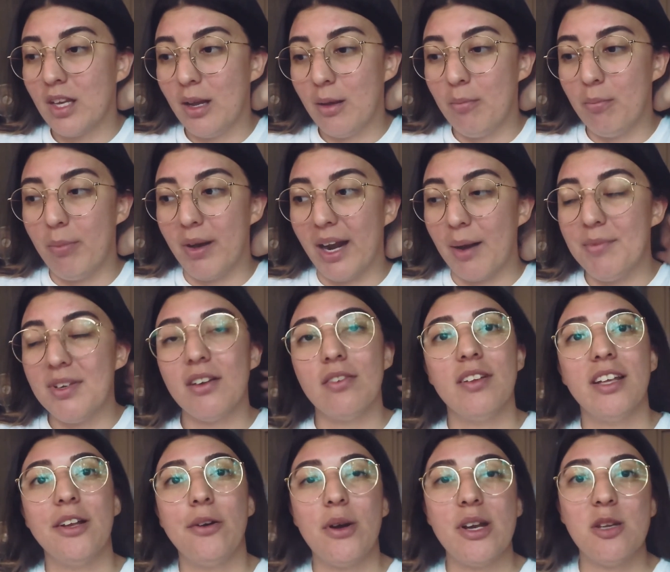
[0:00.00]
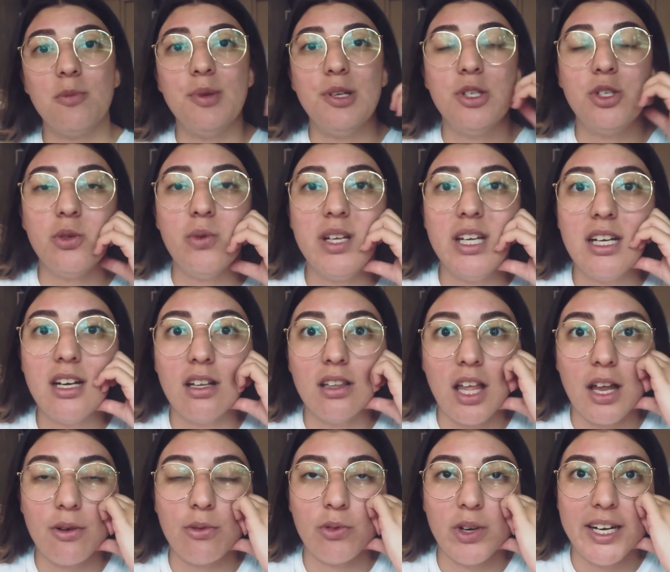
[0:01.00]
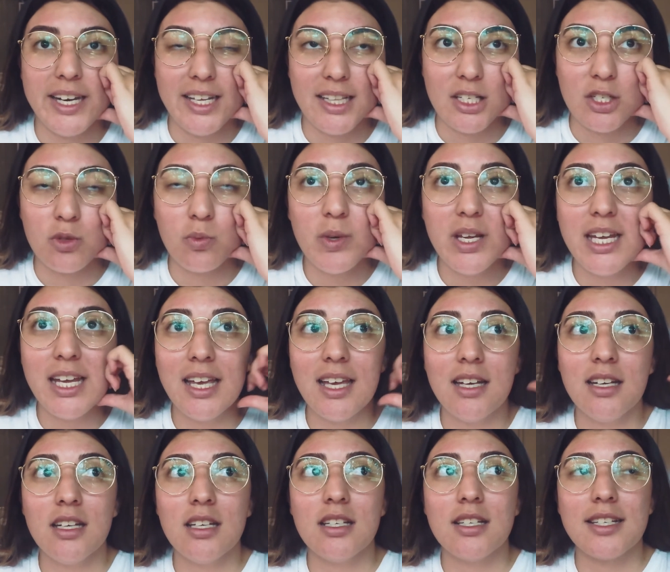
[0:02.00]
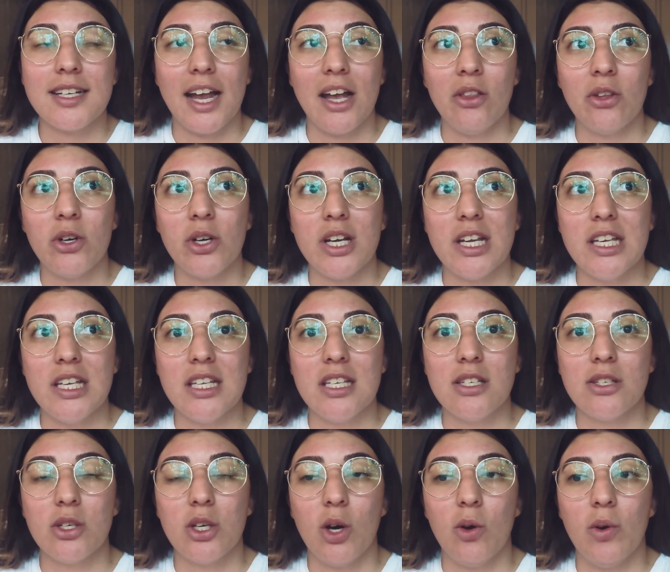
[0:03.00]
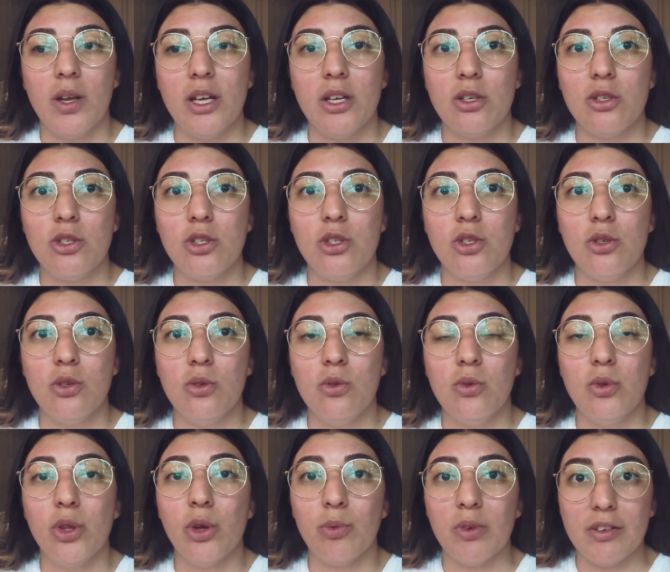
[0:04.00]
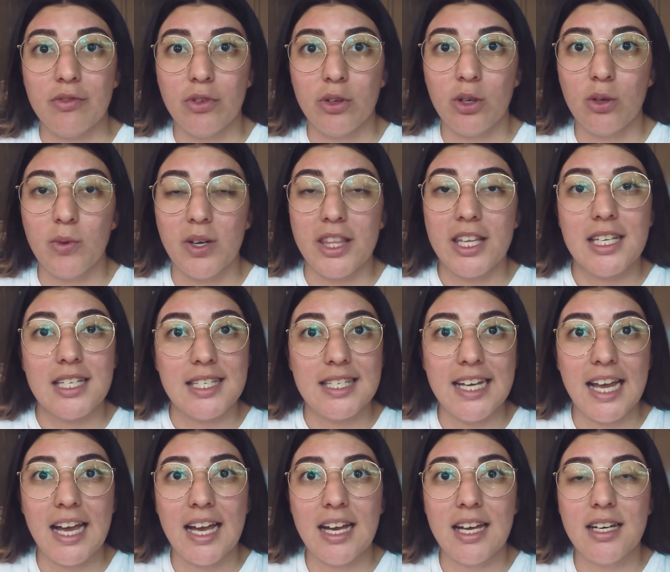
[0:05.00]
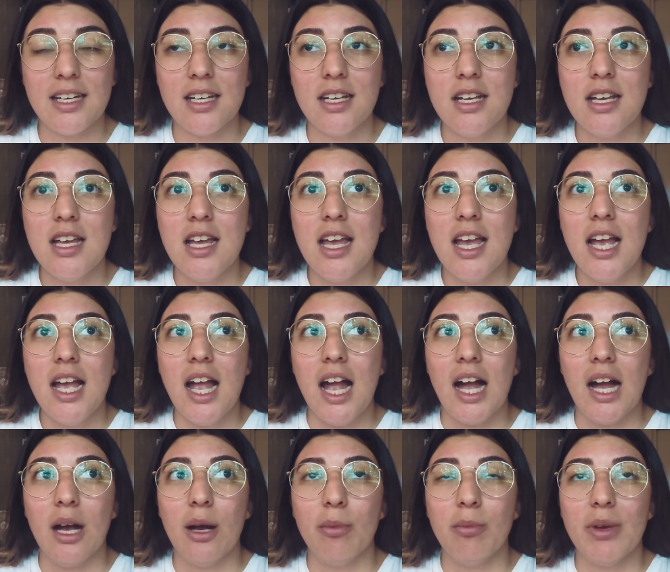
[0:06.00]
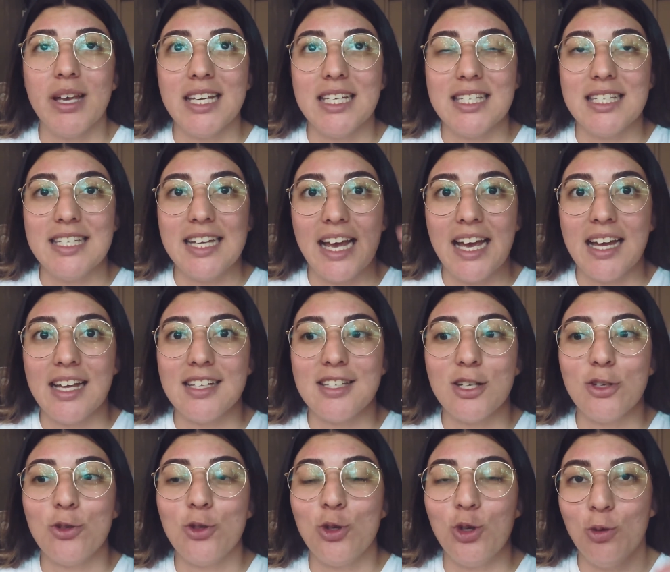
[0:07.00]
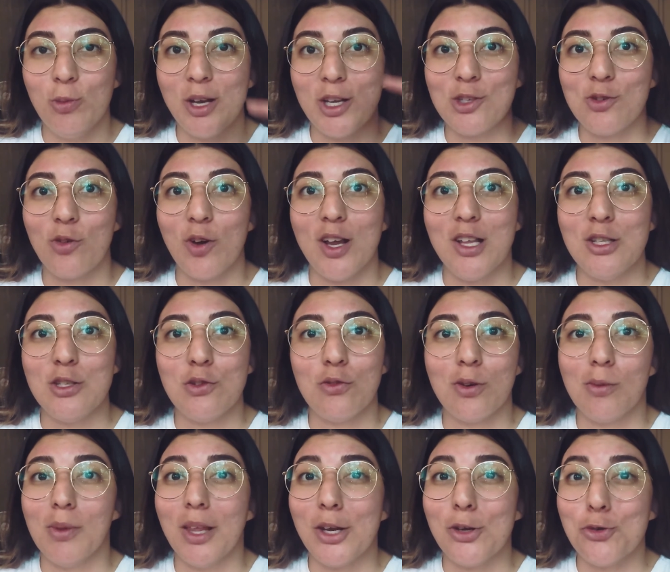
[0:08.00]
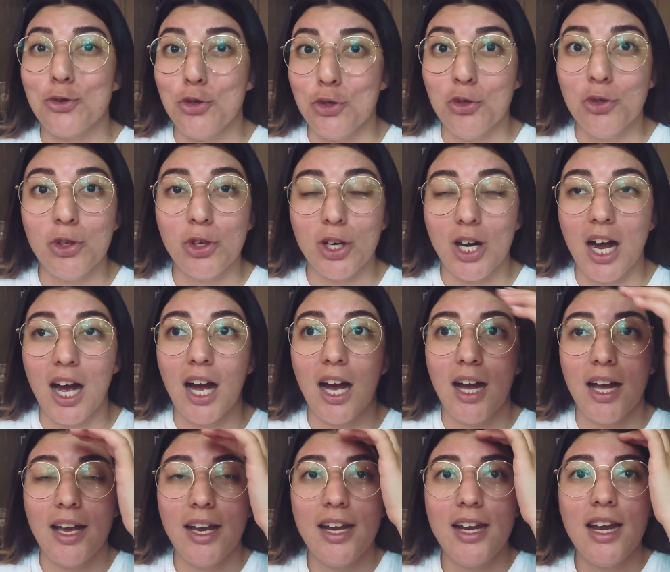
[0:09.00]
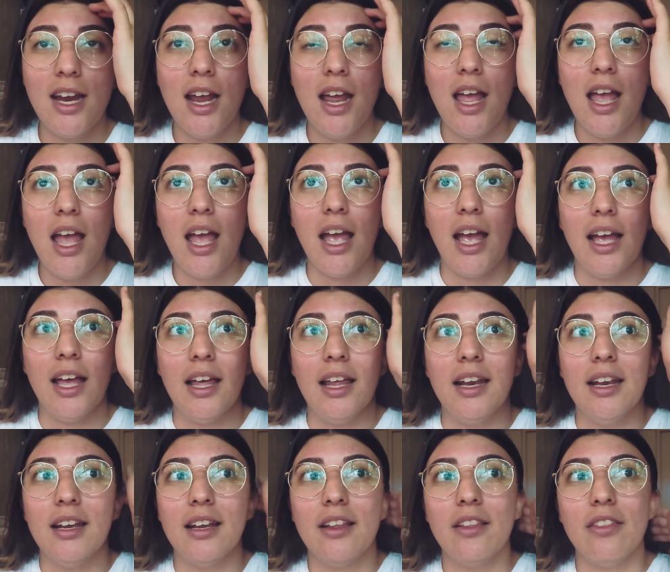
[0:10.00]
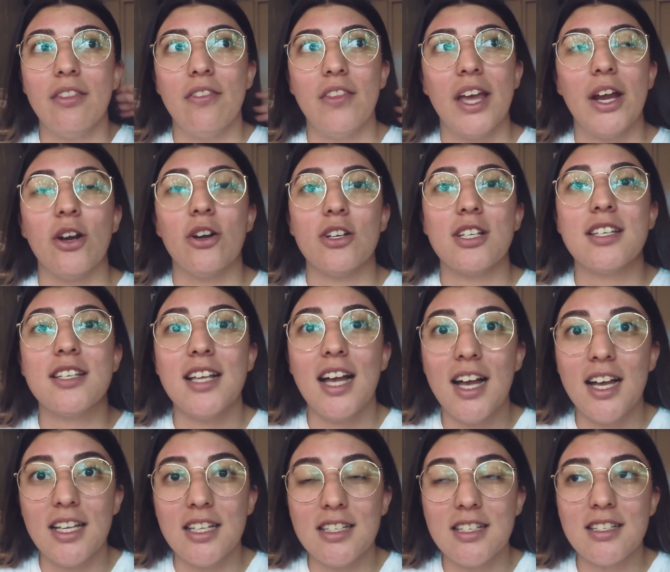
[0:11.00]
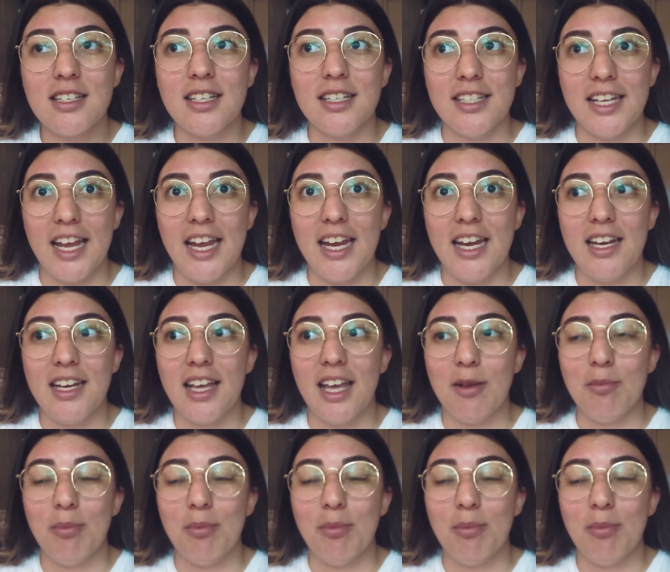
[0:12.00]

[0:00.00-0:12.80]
but I'm definitely going to be doing a lot of reading this weekend. Skylar is going to the river with his dad, um, his dad's two best friends from like junior high and their sons, Dane and